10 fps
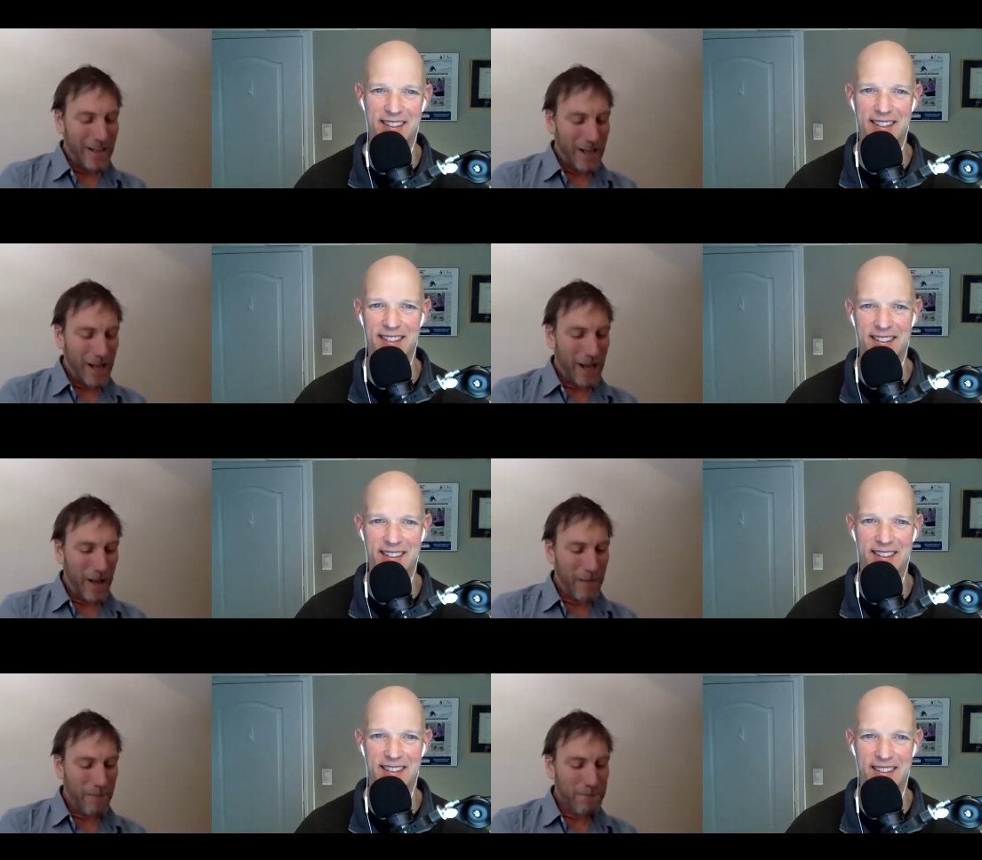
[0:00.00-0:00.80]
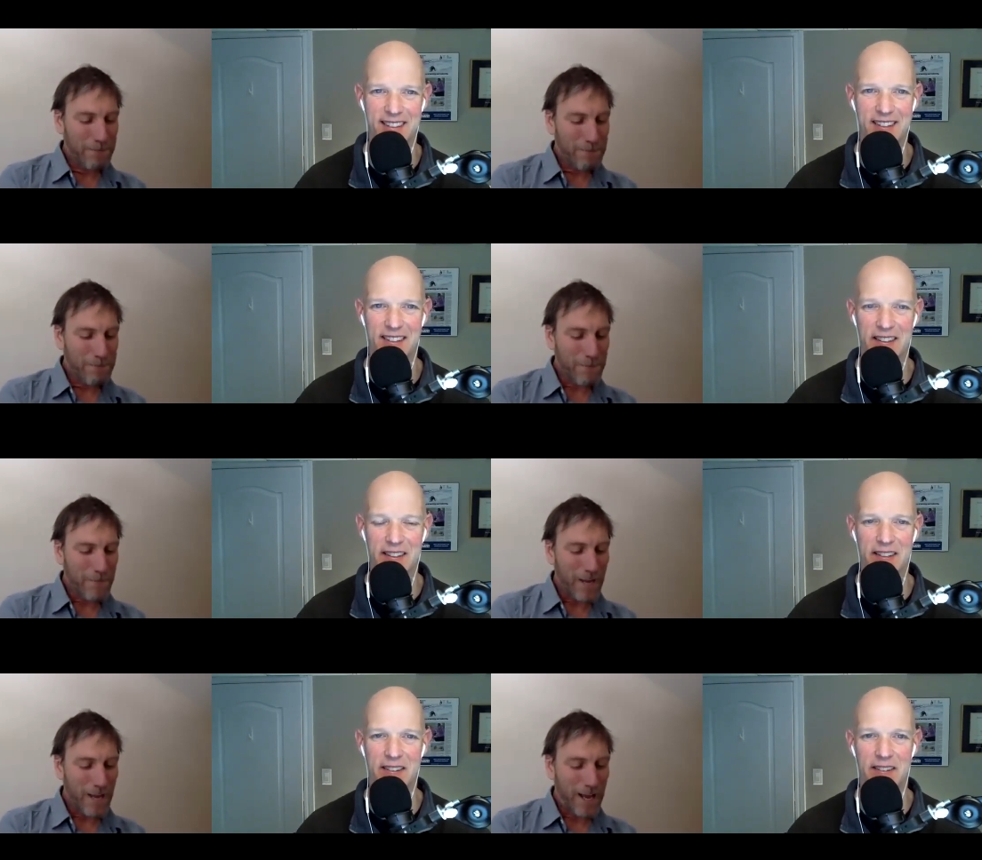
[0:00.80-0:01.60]
Speaker 1: Um,
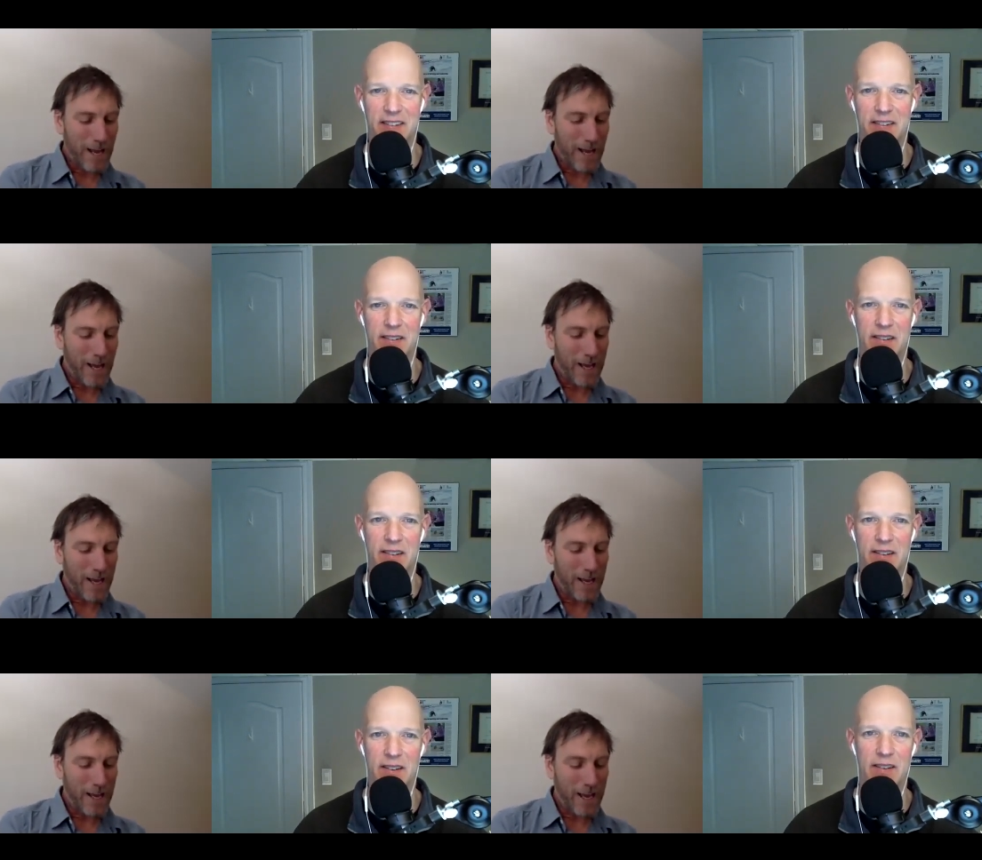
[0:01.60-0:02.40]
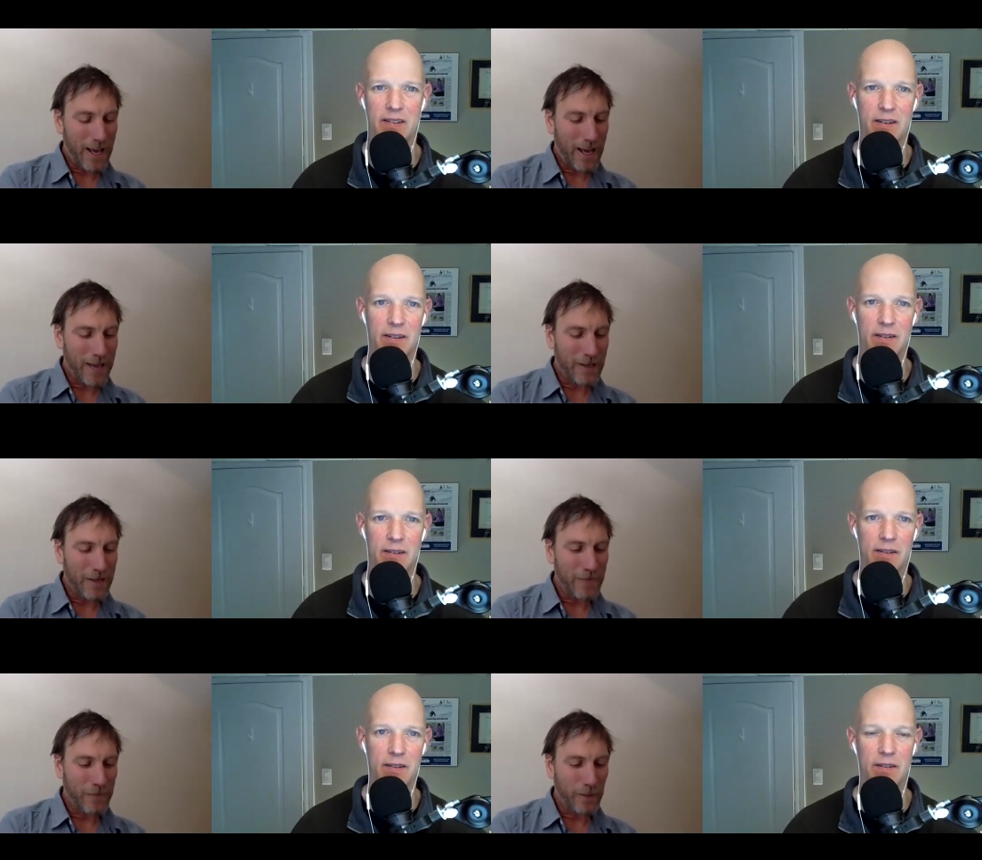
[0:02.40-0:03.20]
I had the
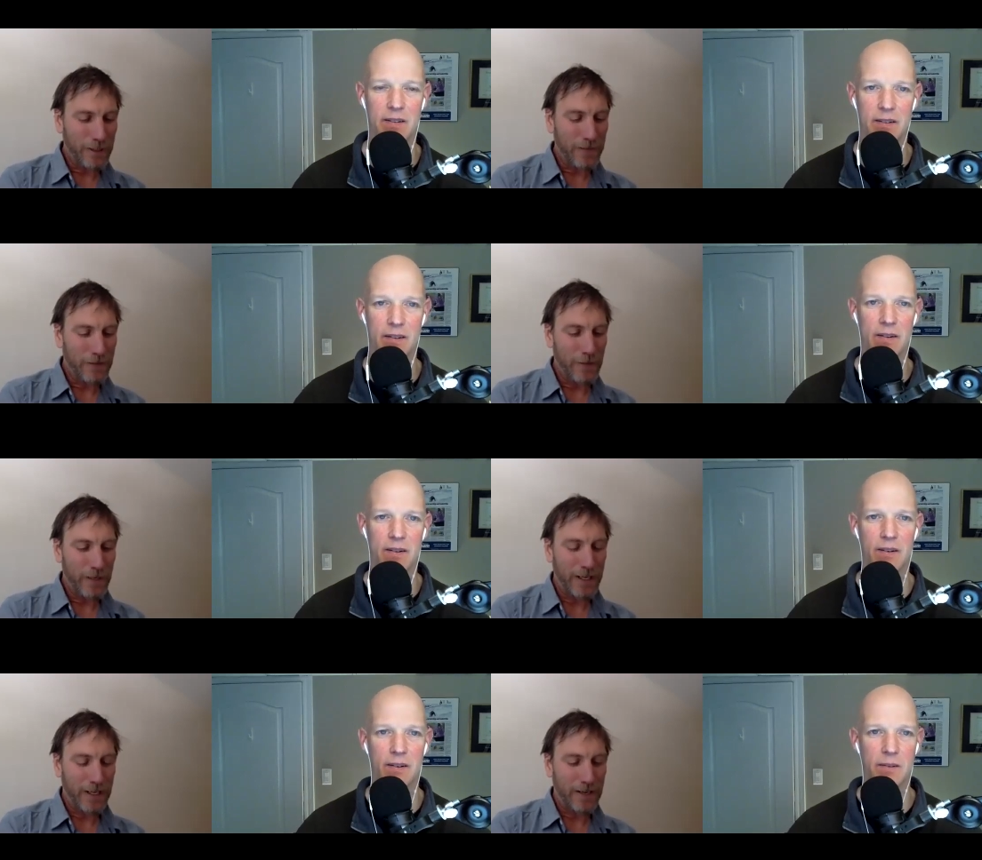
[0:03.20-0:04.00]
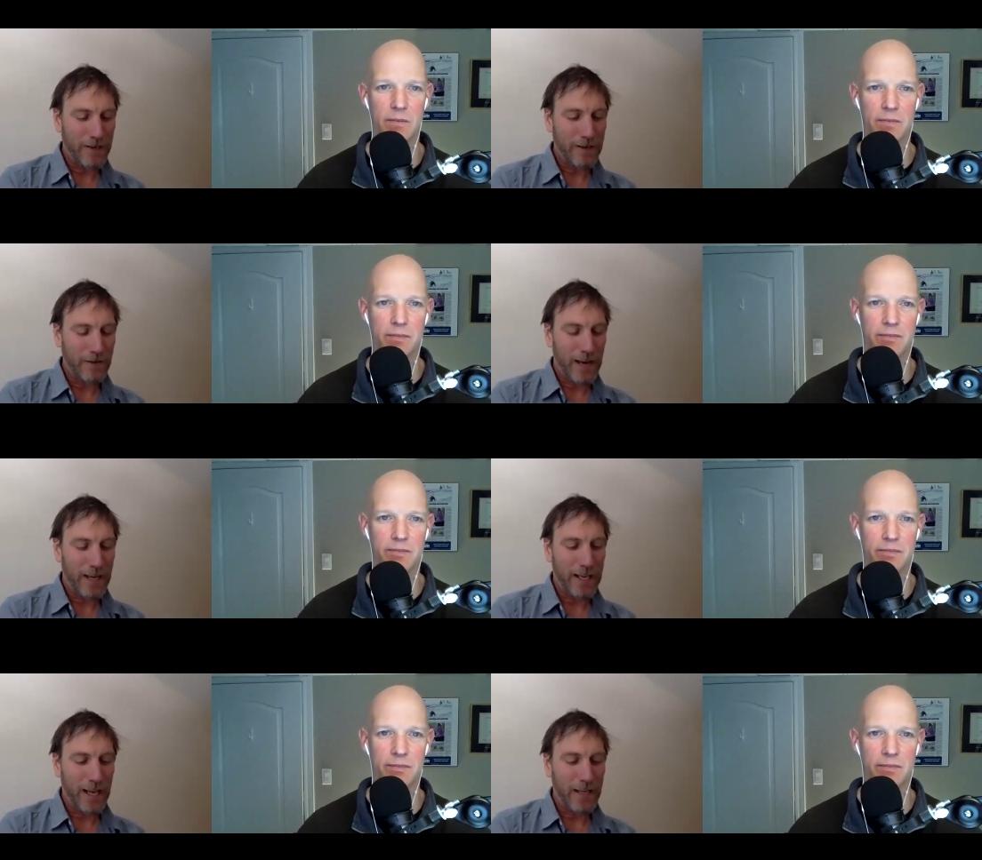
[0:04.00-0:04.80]
good fortune of doing a
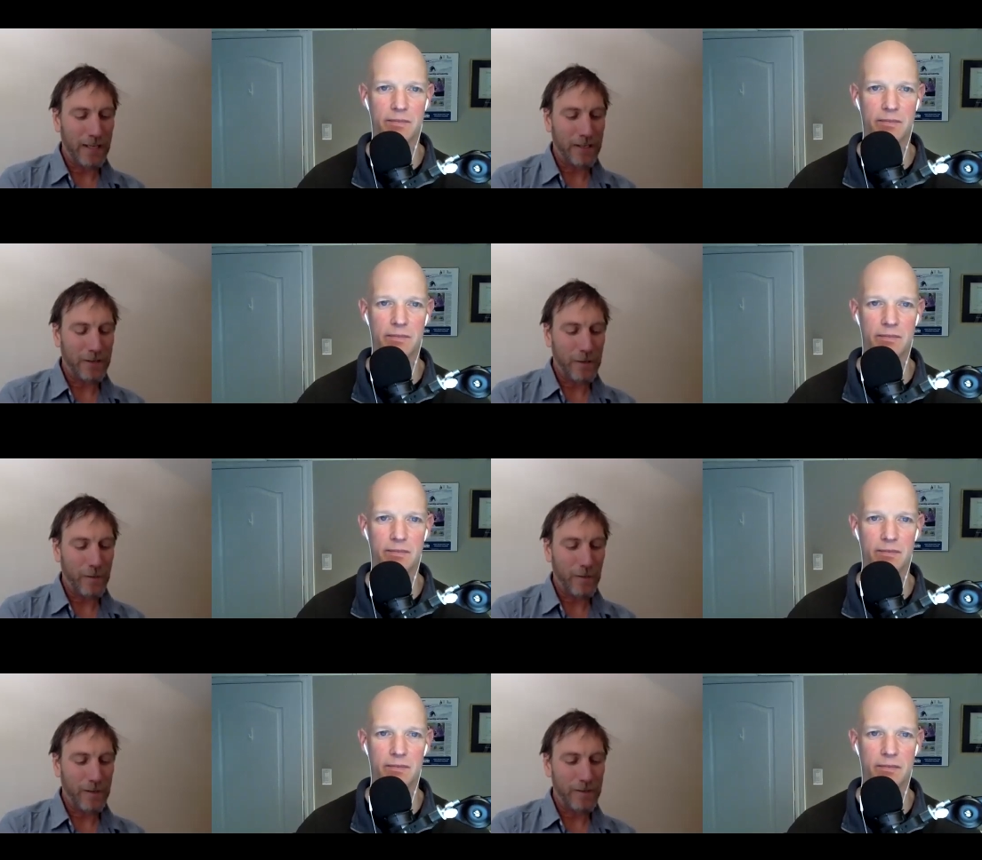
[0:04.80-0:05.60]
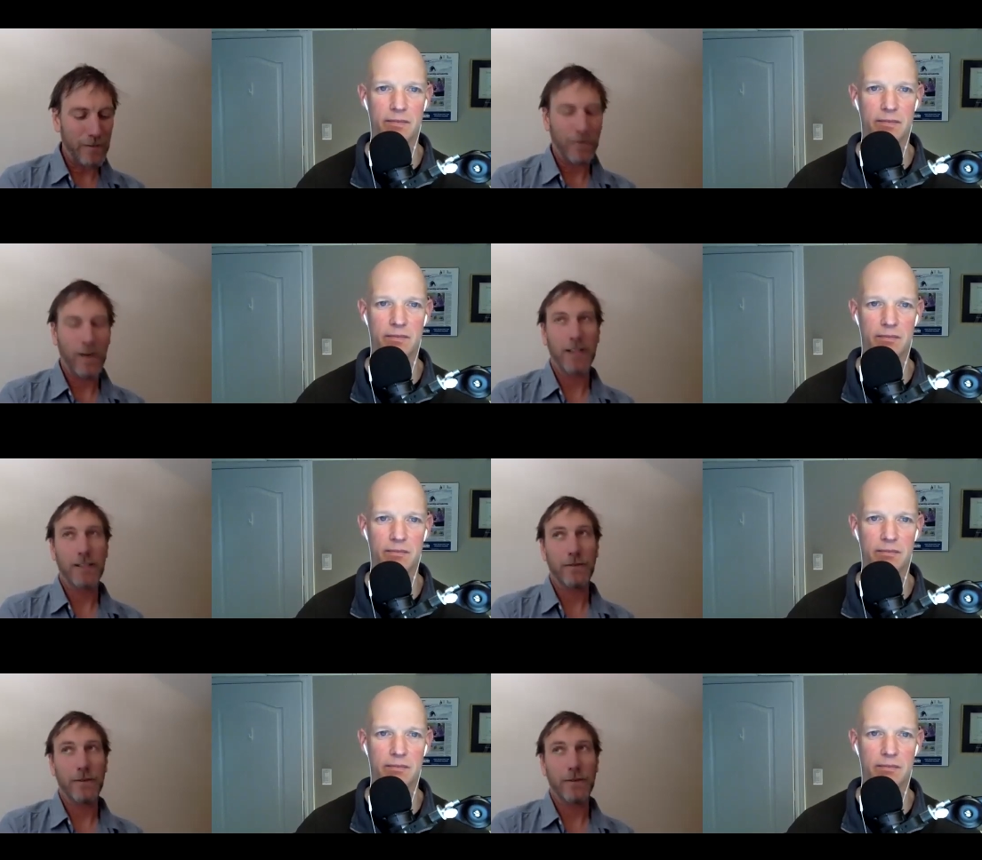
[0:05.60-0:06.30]
Grand Canyon trip with some friends mm.